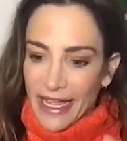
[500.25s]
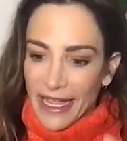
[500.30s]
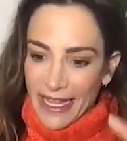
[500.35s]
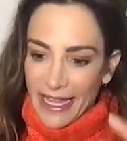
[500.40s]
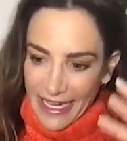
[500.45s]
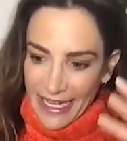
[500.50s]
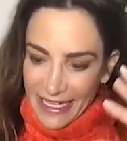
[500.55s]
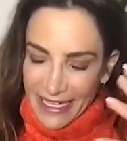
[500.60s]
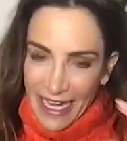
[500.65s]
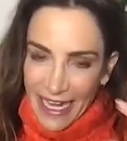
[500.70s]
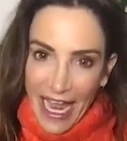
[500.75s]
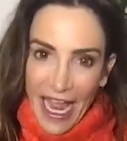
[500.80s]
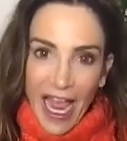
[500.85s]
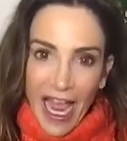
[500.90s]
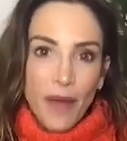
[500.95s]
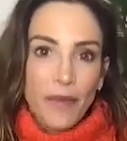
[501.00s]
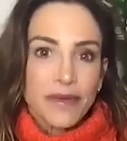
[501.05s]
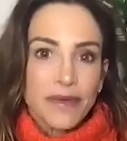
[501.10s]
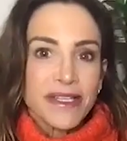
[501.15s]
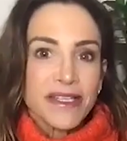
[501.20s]
in
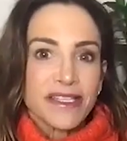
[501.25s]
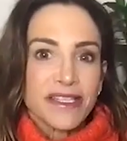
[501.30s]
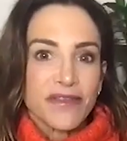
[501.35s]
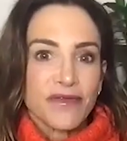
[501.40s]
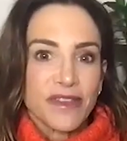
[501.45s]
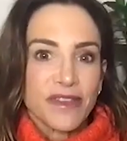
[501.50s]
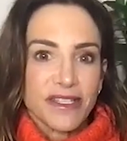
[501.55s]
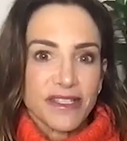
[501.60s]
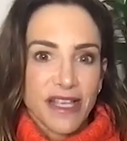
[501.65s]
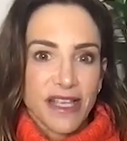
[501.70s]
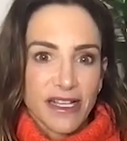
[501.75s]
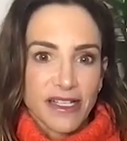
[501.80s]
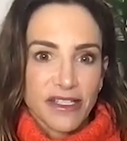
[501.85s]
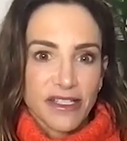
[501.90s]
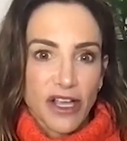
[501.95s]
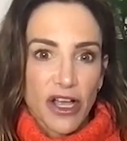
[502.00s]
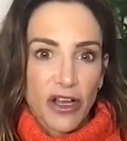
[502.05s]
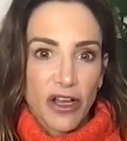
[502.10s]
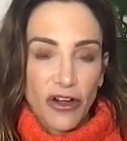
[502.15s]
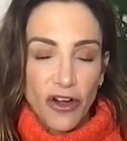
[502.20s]
absence of the sex
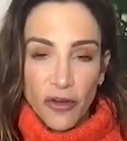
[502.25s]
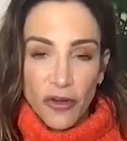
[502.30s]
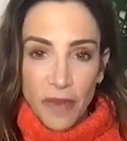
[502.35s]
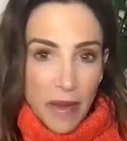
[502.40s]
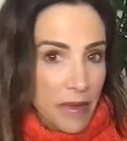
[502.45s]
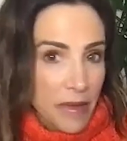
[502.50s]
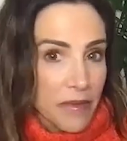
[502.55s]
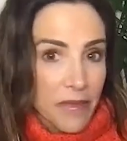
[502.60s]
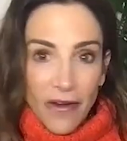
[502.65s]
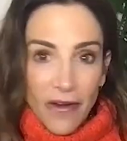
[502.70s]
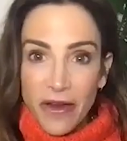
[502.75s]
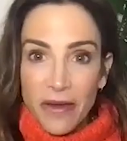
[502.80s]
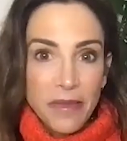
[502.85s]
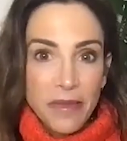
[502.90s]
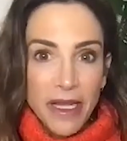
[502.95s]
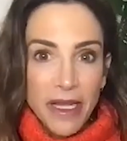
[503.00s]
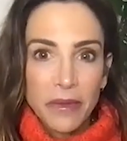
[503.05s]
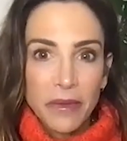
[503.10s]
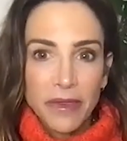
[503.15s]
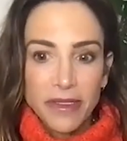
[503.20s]
talk or maybe very
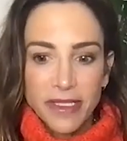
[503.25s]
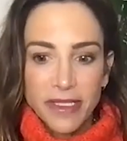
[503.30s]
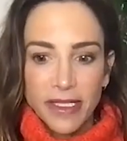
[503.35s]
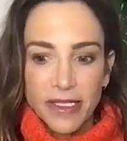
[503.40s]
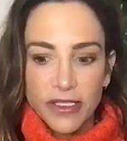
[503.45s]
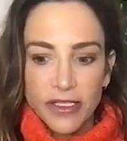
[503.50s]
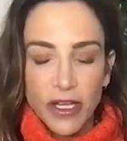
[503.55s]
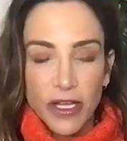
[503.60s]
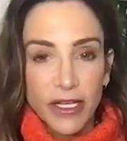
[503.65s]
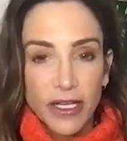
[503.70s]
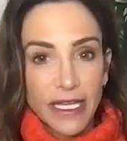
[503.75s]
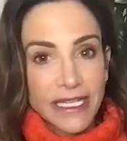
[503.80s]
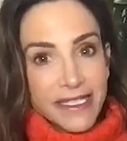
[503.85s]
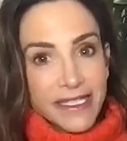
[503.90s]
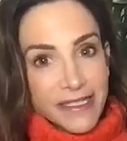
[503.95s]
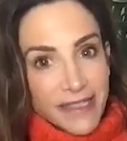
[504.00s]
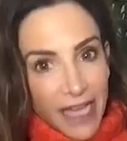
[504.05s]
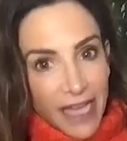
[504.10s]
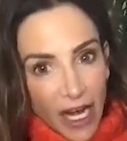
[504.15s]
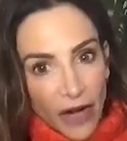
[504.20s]
minimal sex talk it's
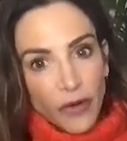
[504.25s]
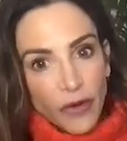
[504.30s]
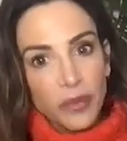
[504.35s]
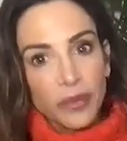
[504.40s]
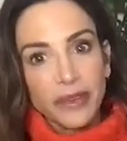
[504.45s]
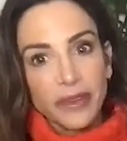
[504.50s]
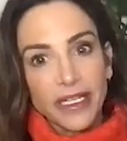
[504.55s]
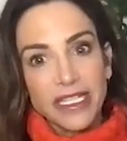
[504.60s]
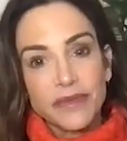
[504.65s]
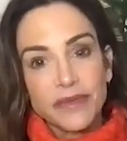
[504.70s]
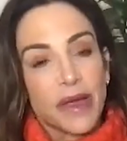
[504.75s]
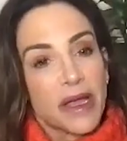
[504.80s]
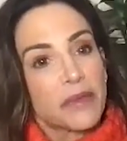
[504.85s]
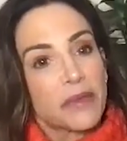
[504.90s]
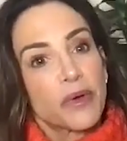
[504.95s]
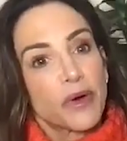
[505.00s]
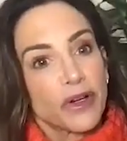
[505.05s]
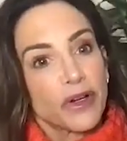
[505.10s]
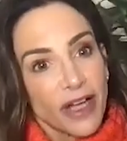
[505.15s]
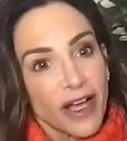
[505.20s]
now replaced by
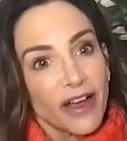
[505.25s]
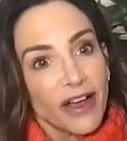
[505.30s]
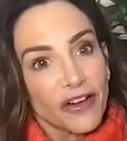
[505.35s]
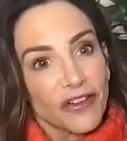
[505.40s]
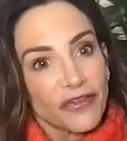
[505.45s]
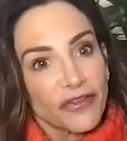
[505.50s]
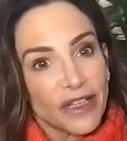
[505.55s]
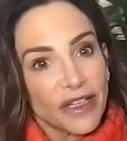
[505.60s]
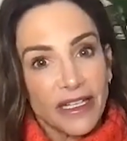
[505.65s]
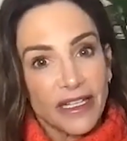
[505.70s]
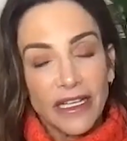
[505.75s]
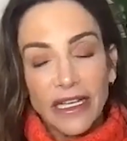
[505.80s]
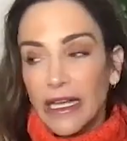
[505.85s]
pornography